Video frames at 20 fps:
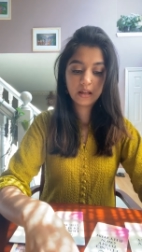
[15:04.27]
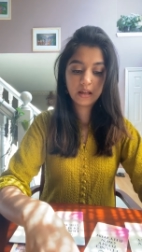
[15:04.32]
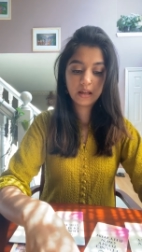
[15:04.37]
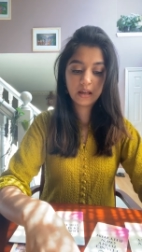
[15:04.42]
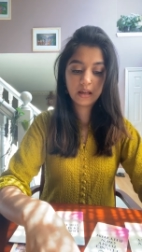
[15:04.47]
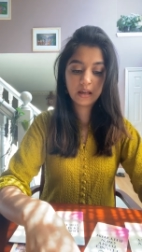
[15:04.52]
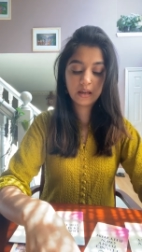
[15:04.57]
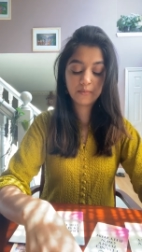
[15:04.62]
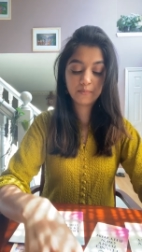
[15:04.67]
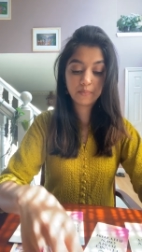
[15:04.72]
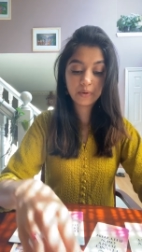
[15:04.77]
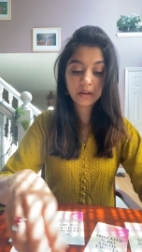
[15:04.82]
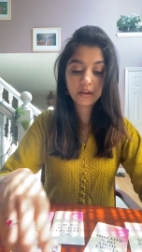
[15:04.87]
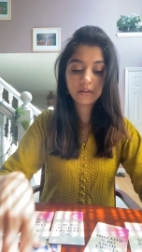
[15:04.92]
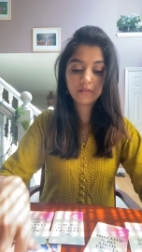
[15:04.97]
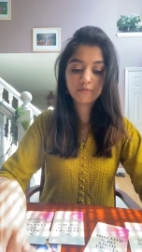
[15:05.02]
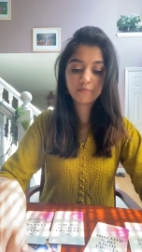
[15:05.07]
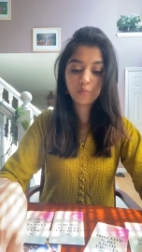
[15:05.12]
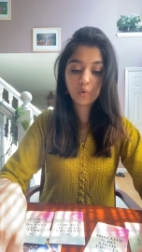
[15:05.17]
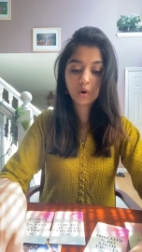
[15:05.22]
a bit
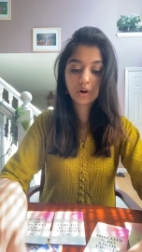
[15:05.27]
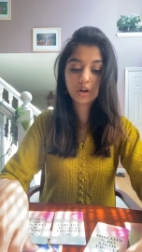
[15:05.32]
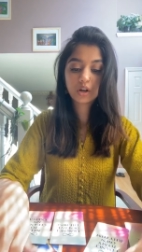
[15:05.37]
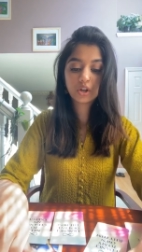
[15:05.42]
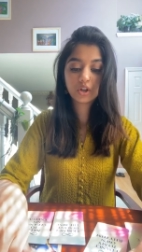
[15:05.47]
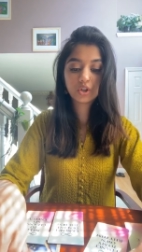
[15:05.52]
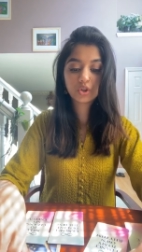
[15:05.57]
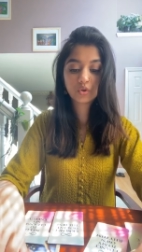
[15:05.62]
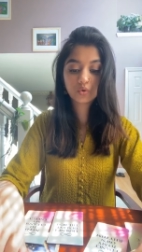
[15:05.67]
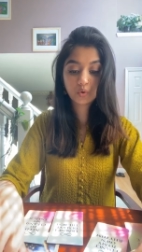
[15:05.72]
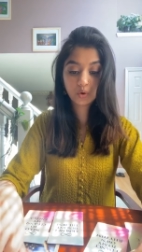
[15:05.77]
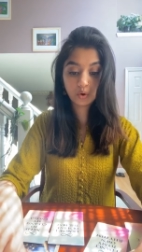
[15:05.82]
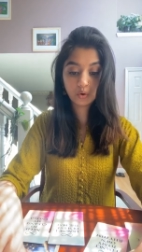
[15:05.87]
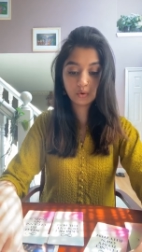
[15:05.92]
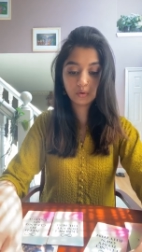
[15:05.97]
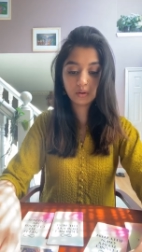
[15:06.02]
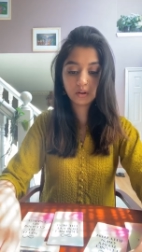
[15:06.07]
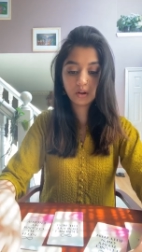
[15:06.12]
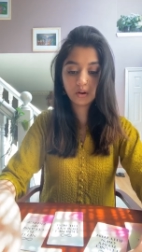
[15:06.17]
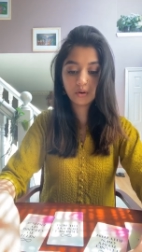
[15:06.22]
of more
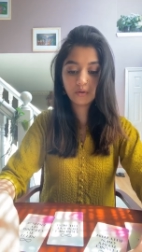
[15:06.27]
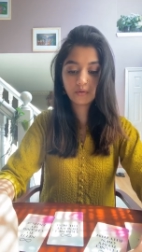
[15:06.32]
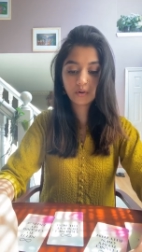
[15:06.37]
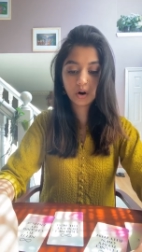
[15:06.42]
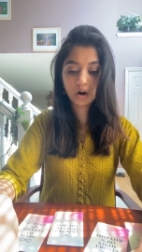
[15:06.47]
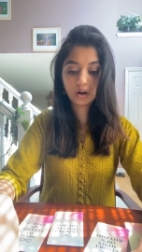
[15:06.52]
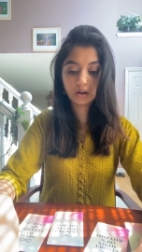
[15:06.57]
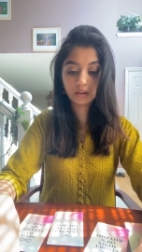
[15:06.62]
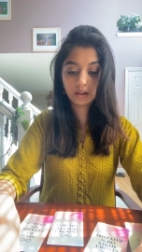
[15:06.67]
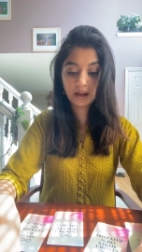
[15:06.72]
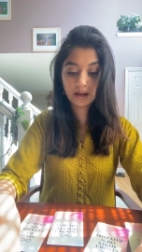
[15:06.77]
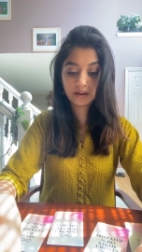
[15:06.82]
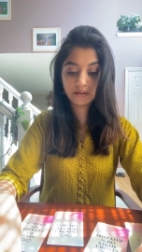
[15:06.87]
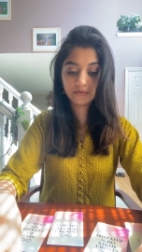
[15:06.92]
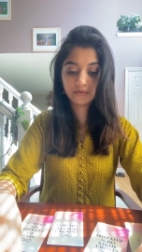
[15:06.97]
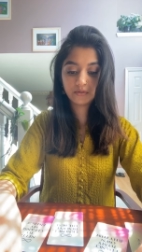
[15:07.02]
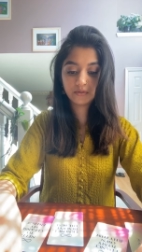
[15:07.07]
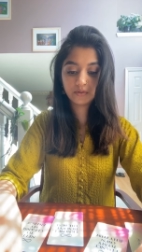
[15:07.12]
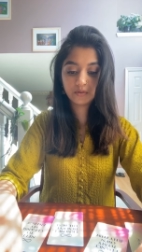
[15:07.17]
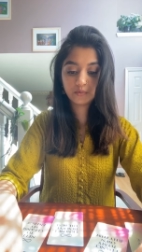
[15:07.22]
control over our
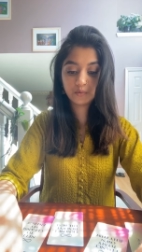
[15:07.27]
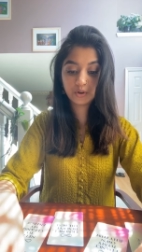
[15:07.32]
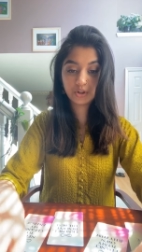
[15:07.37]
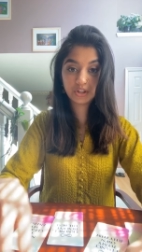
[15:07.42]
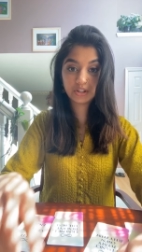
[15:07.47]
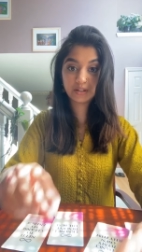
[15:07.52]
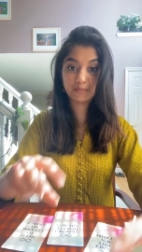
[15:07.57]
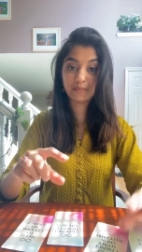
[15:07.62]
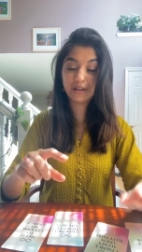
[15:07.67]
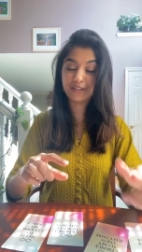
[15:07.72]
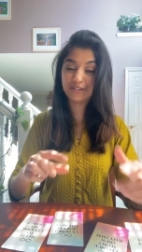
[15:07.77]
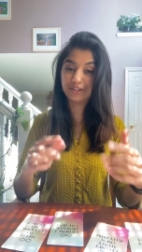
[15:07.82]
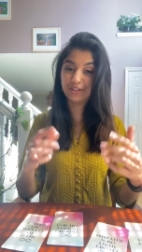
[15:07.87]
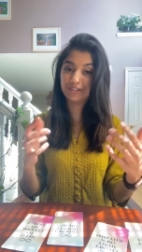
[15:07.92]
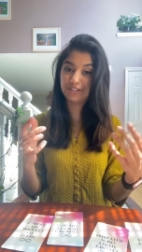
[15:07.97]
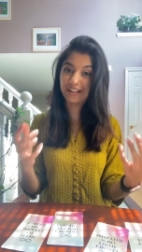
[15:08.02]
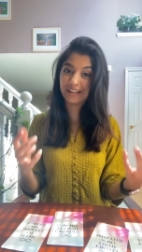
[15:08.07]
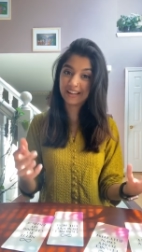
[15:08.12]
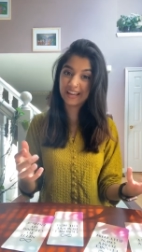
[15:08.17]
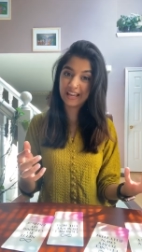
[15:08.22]
life, which is a message
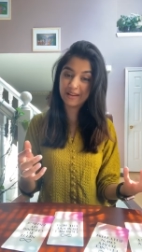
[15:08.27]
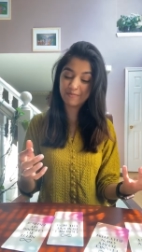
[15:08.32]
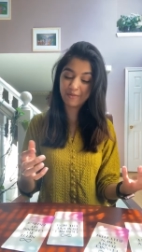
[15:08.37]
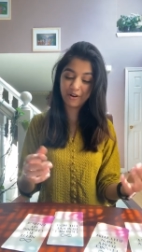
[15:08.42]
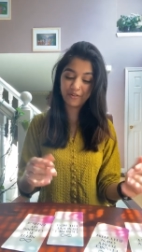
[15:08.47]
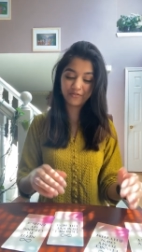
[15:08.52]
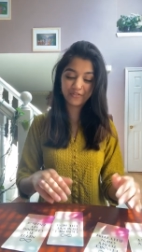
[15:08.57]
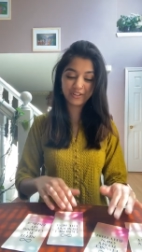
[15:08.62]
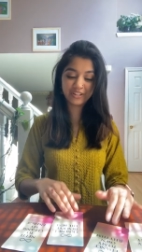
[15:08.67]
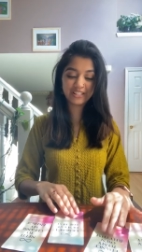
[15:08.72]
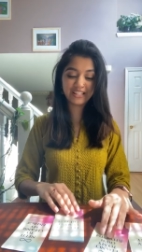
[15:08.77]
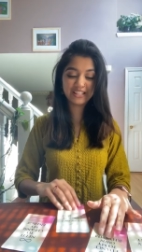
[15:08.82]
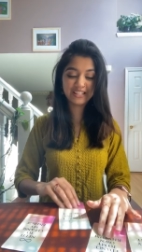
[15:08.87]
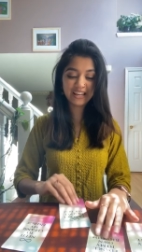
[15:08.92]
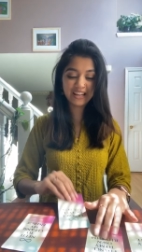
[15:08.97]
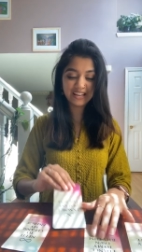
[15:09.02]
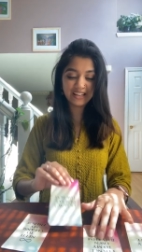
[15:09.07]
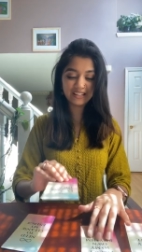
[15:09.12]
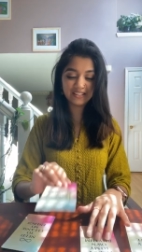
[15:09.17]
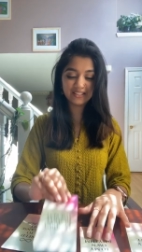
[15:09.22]
that came out for
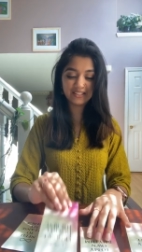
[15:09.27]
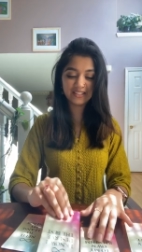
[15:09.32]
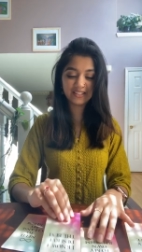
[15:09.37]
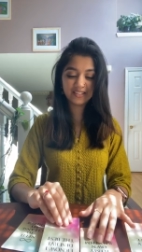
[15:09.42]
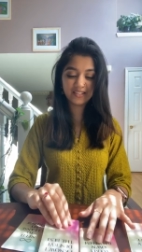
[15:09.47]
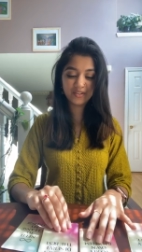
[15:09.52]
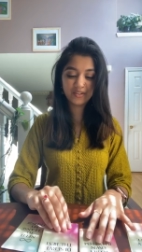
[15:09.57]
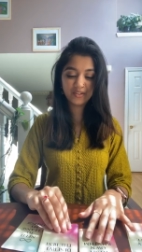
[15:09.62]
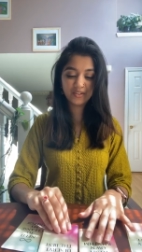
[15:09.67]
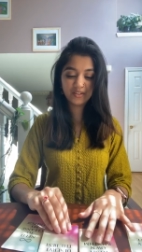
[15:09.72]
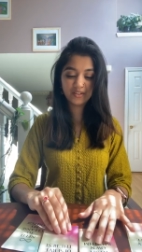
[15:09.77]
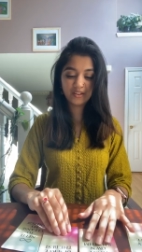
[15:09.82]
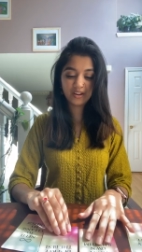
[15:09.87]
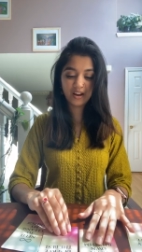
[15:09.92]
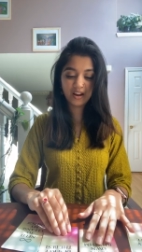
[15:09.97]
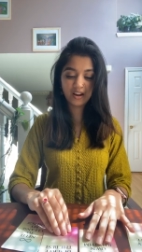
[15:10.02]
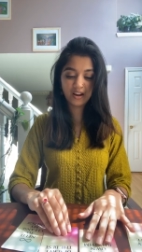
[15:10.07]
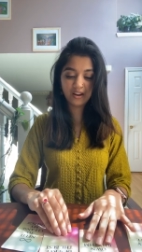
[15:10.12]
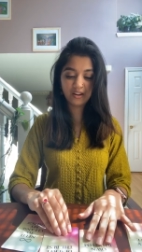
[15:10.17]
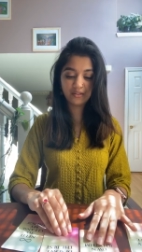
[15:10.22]
today's
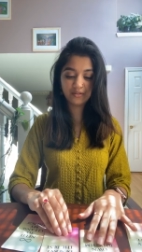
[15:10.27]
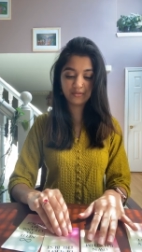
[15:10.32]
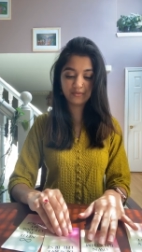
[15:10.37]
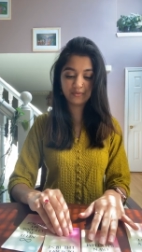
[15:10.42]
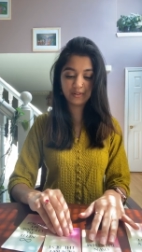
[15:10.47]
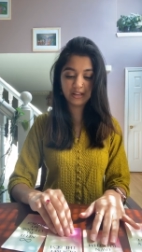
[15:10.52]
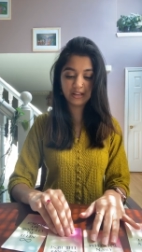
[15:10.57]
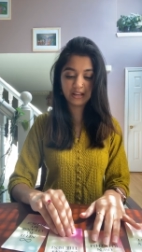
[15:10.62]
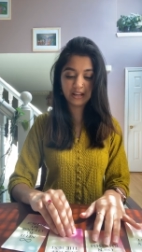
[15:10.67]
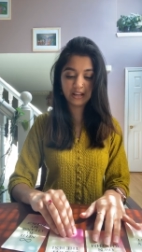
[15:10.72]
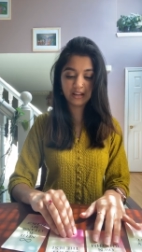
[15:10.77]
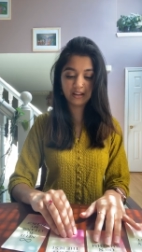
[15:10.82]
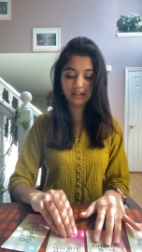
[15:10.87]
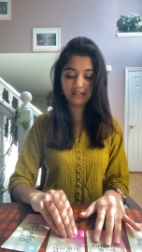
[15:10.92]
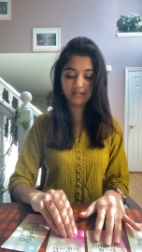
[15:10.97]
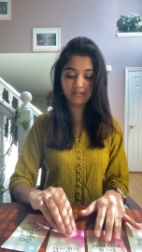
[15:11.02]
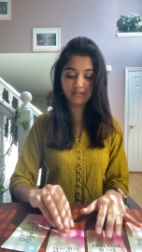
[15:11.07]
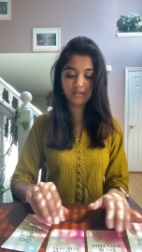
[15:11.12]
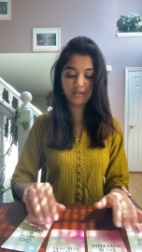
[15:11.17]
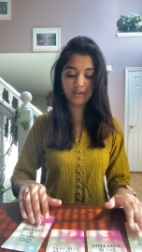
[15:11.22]

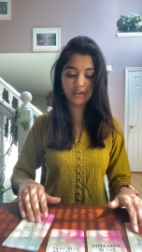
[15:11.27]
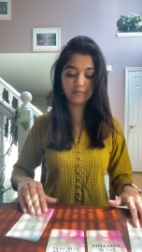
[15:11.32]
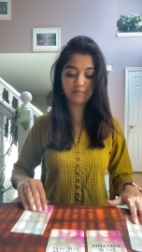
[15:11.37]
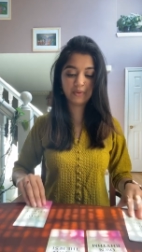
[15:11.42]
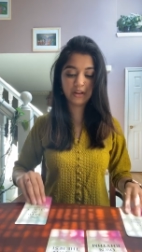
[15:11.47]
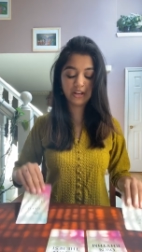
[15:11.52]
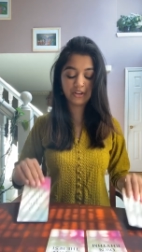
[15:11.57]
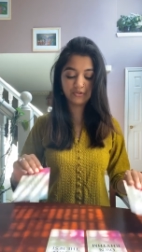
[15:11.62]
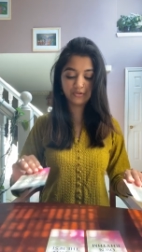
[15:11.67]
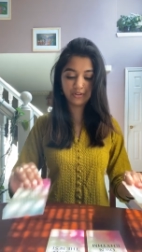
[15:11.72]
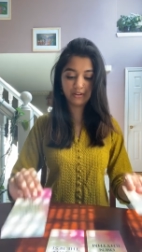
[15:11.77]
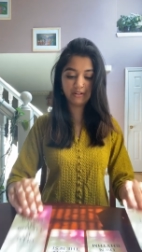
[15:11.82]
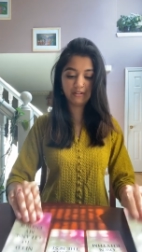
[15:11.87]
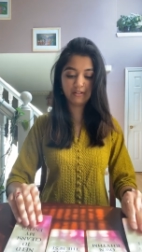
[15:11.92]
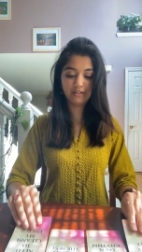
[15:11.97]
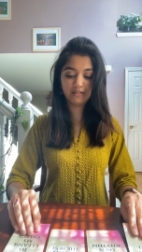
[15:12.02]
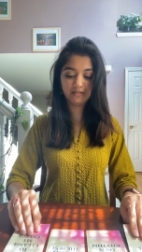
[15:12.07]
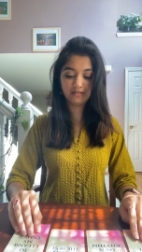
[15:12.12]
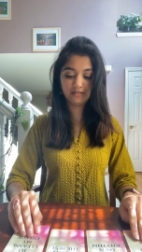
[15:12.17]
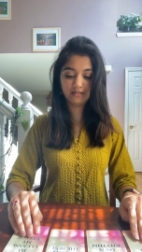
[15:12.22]
reading on
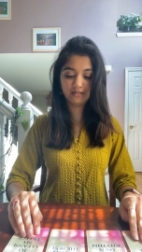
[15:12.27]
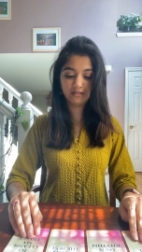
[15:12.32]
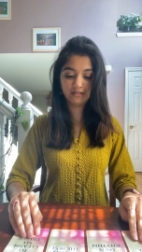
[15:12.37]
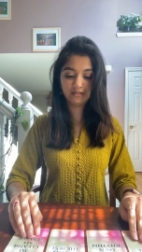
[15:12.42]
Patreon.